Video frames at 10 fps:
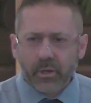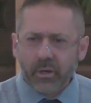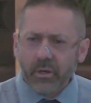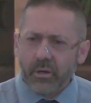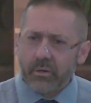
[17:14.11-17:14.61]

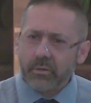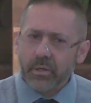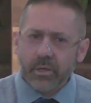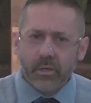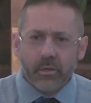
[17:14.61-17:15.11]
Oh,
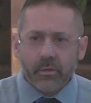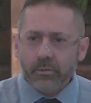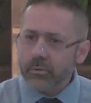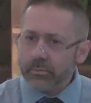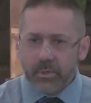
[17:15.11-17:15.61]

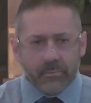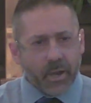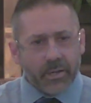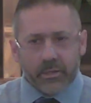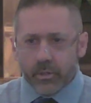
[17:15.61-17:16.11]
you come
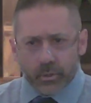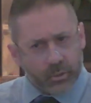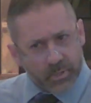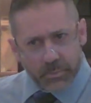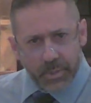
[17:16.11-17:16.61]
on in. You
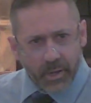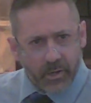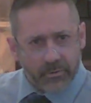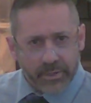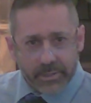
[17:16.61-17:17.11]
must be
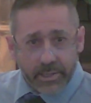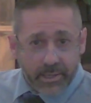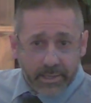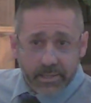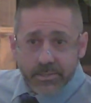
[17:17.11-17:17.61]
hungry. Can
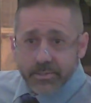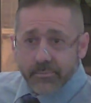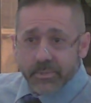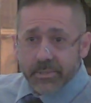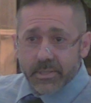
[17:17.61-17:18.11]
I get you
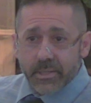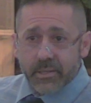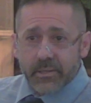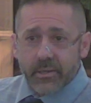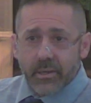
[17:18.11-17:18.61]
something to eat?